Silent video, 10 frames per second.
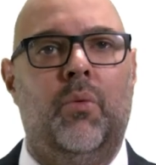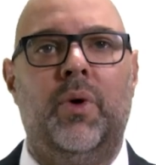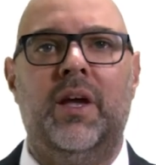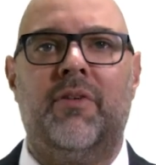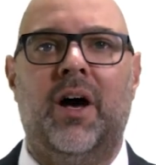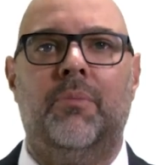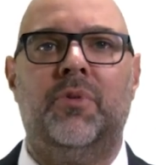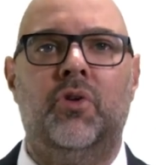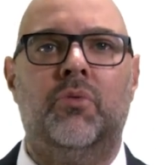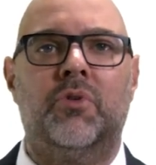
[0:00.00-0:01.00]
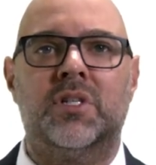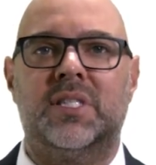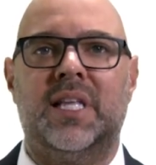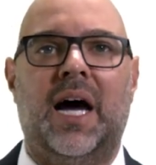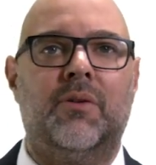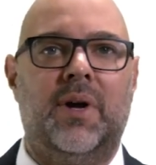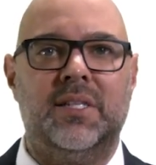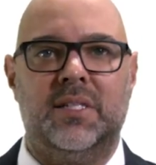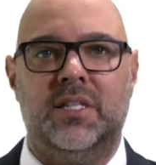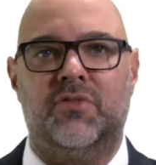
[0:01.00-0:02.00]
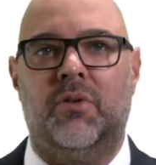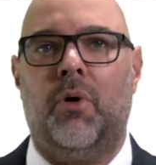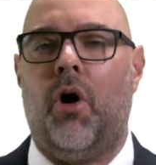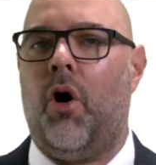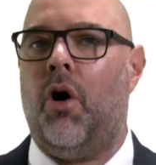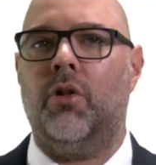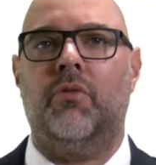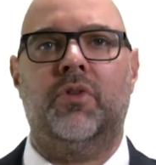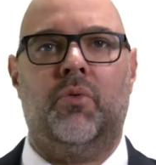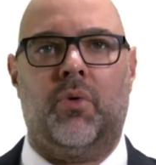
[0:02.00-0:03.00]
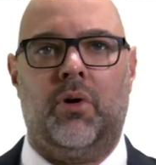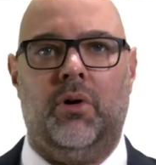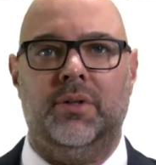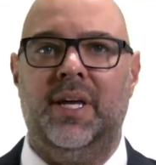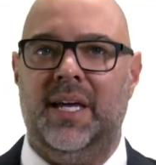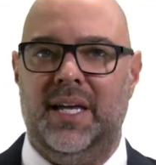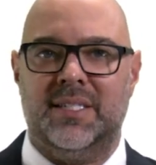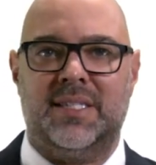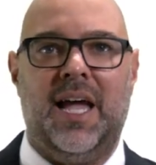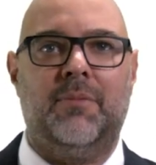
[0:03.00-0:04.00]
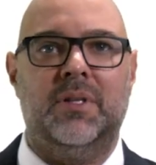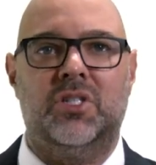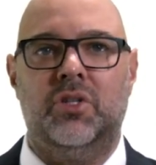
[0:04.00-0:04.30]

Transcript: We have helped numerous non-residents from all over the world establish